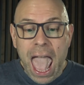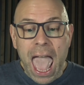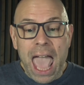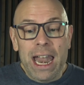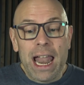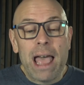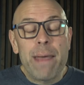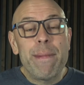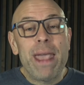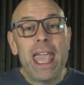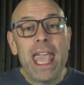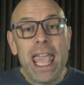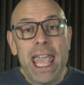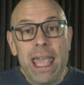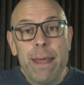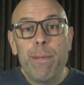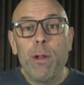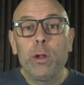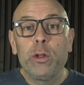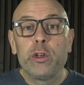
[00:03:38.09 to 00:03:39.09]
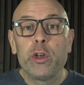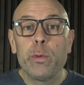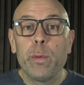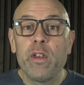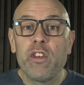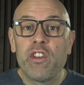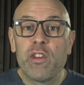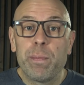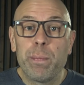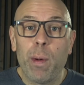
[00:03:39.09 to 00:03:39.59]
and I'm able to
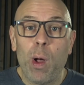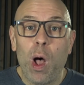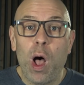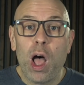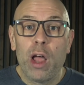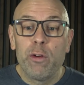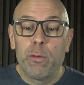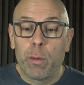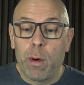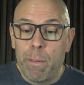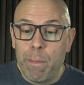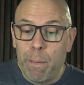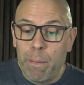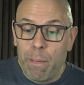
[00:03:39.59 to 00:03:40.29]
respond